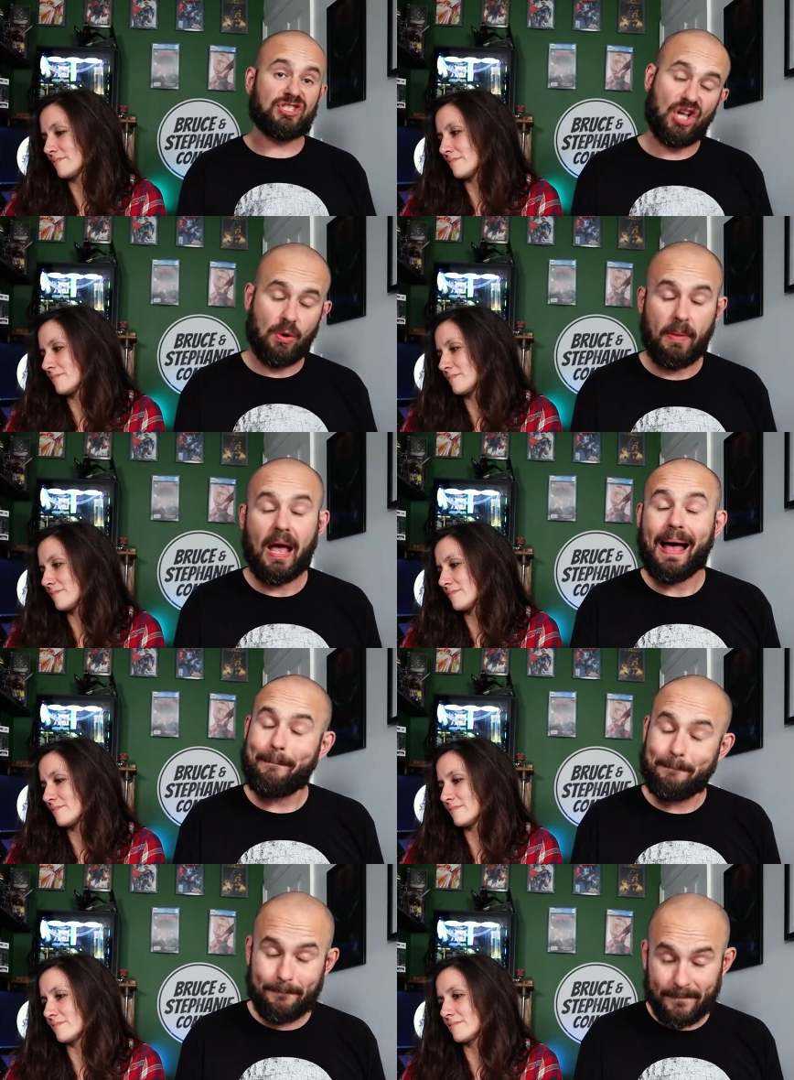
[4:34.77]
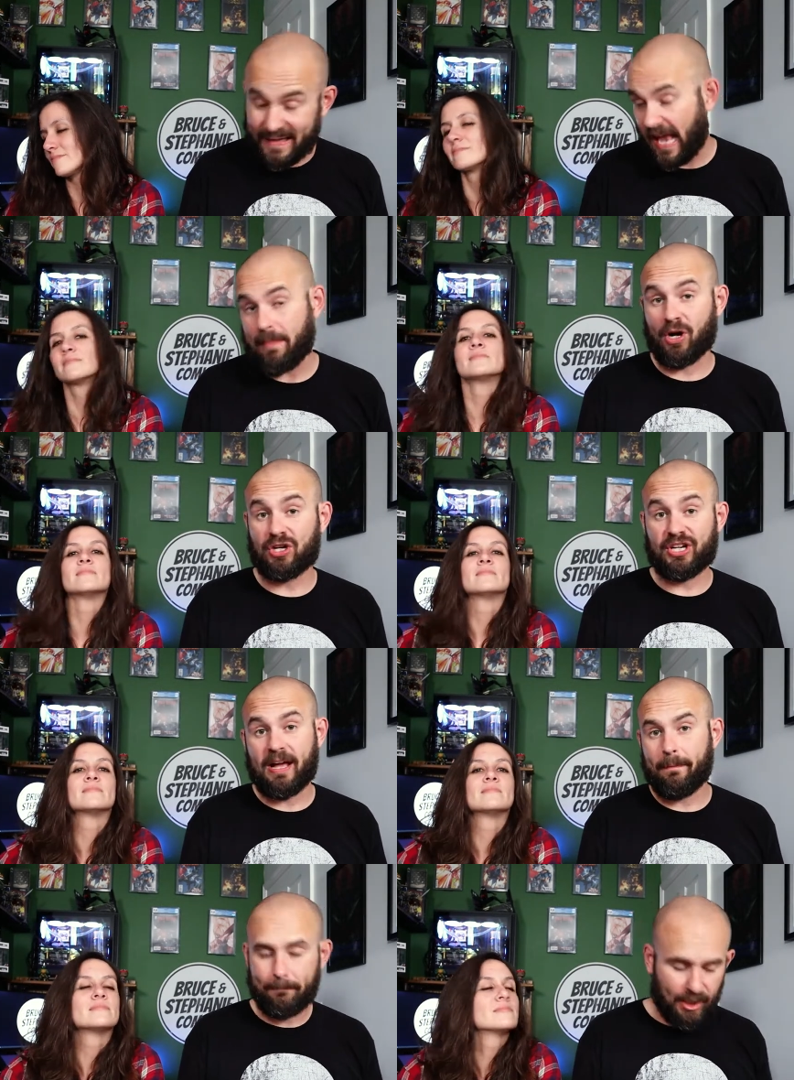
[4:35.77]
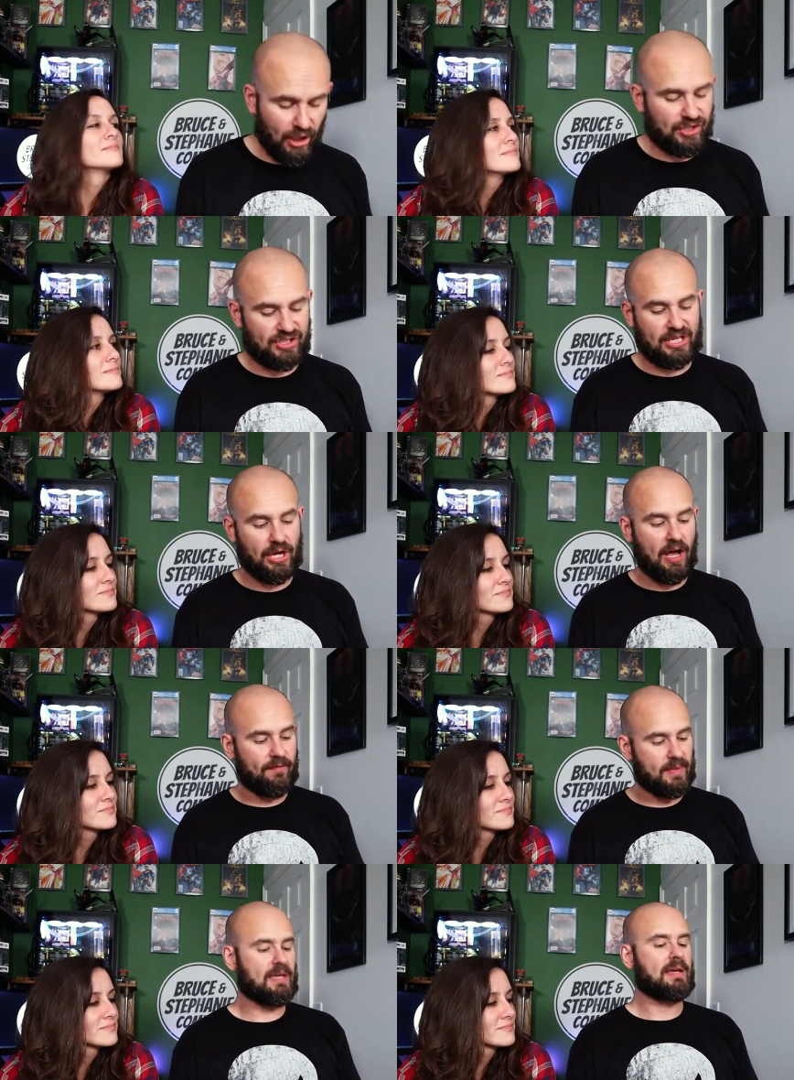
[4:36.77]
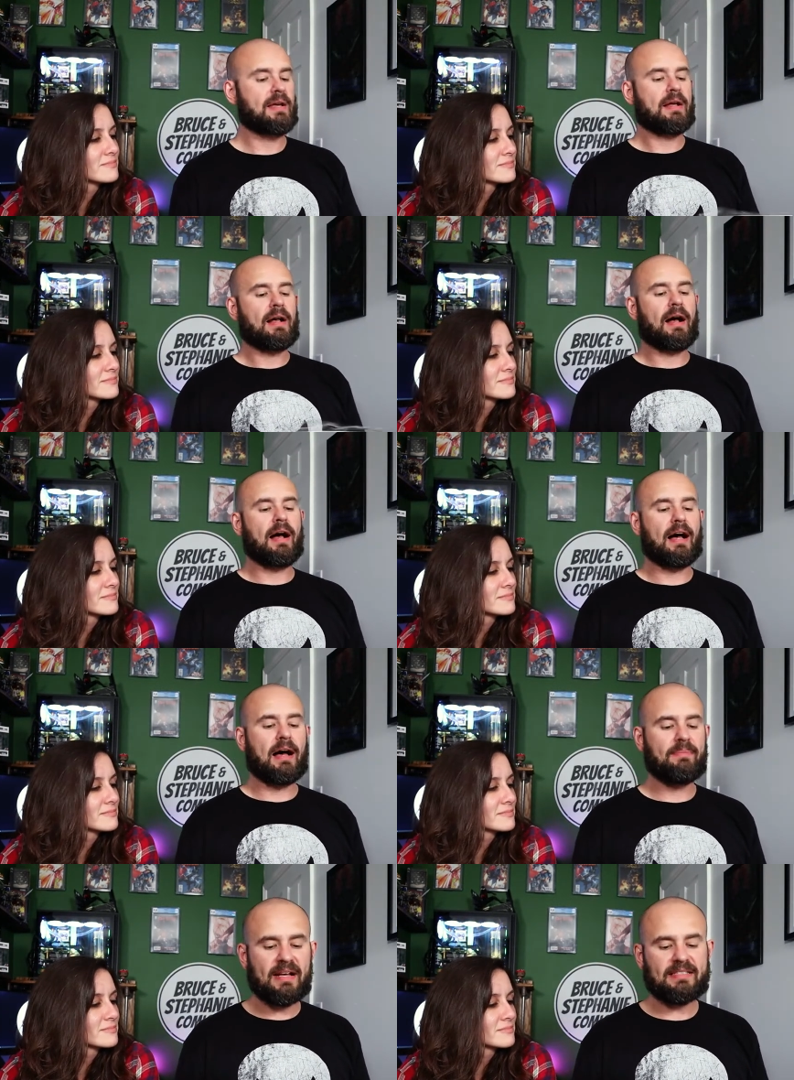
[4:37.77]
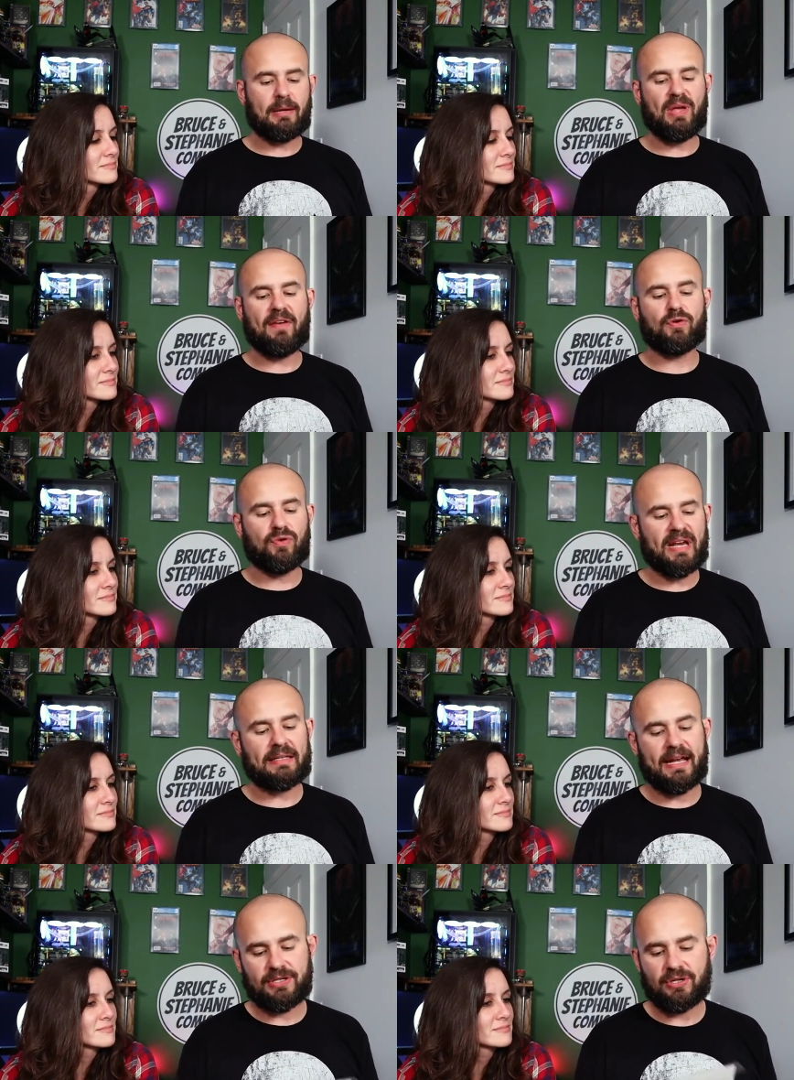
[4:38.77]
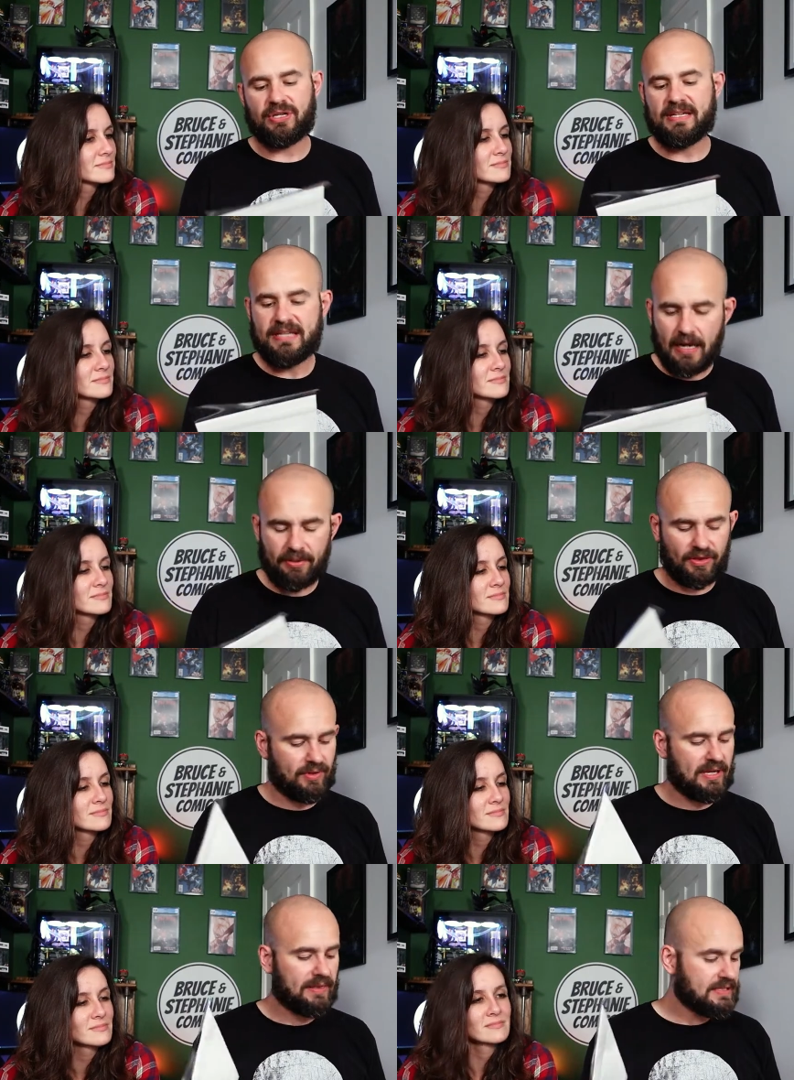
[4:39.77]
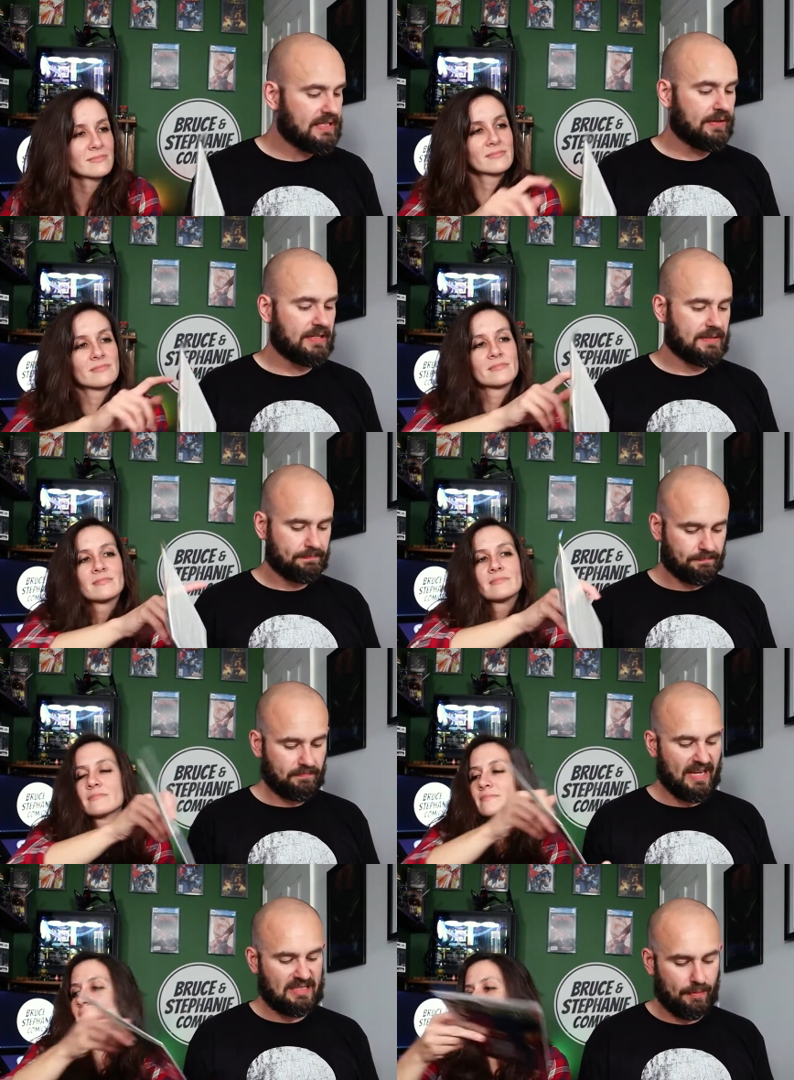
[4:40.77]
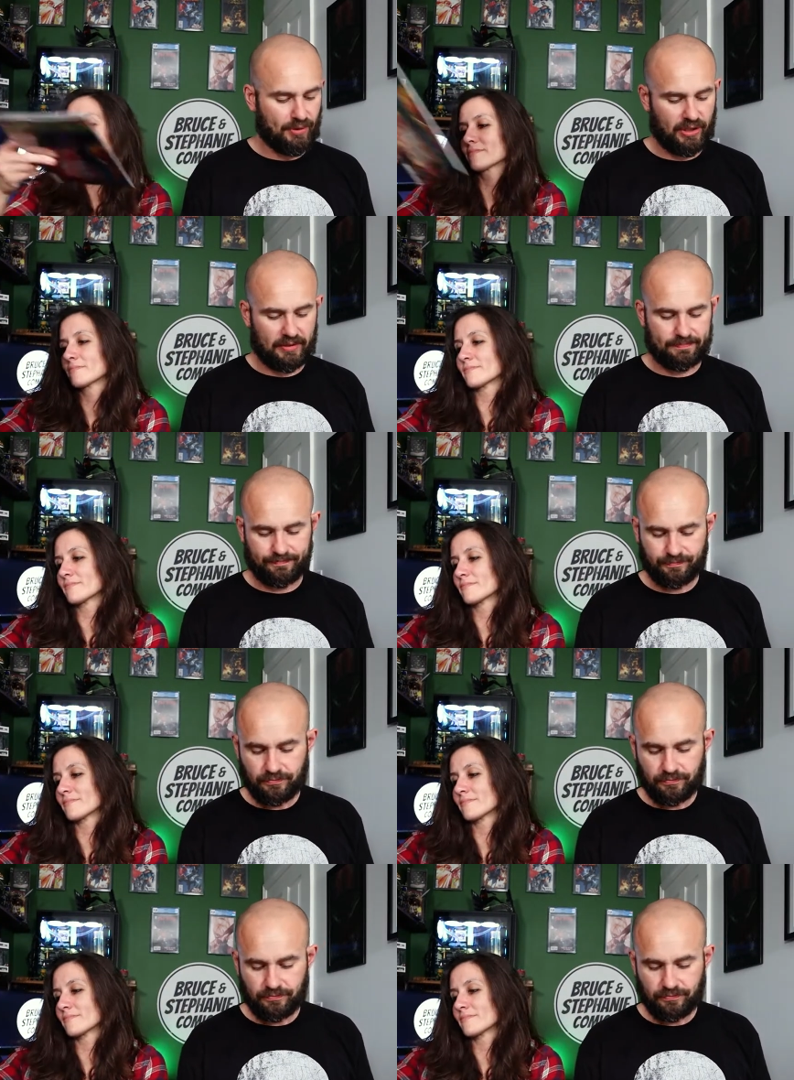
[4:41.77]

Speaker 1: some gamer to come purchase it off me. Um, next up, we have Green Lantern number three. This series has been pretty good.